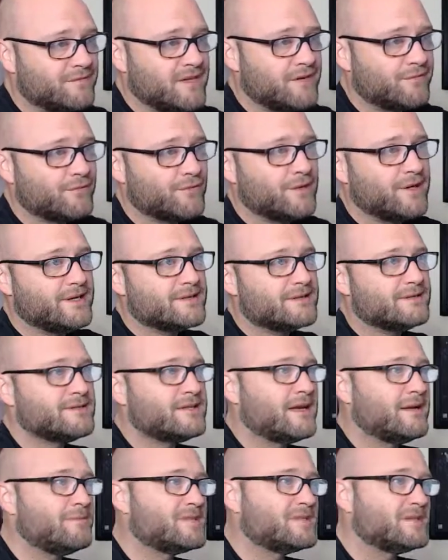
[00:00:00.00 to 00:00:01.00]
different
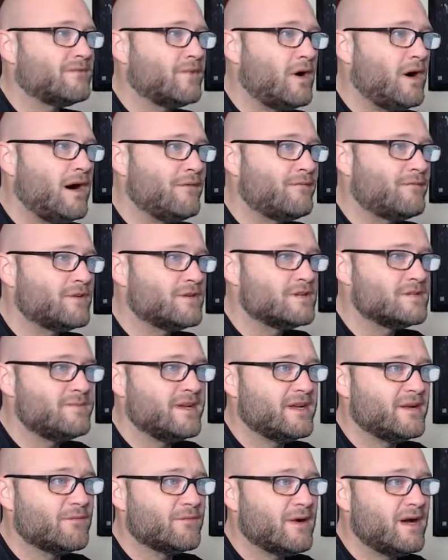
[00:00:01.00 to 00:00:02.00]
types of offers
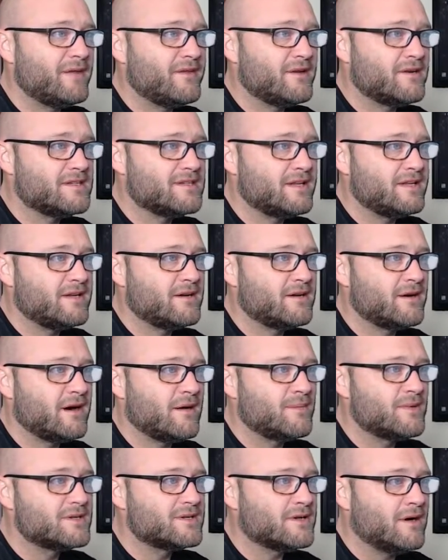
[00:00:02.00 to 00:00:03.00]
being run. There's an
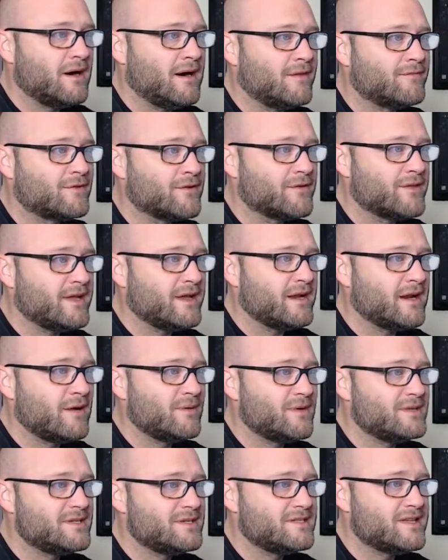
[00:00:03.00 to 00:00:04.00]
e-commerce offer there,
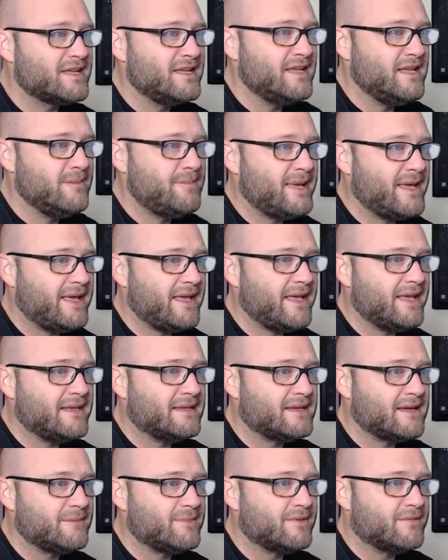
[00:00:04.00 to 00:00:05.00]
which is a knee pain
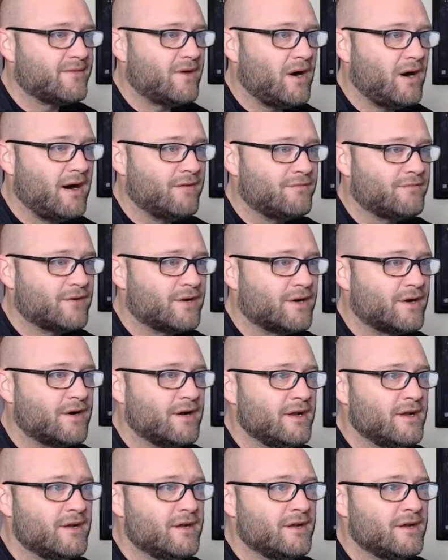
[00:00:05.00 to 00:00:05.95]
type of offer.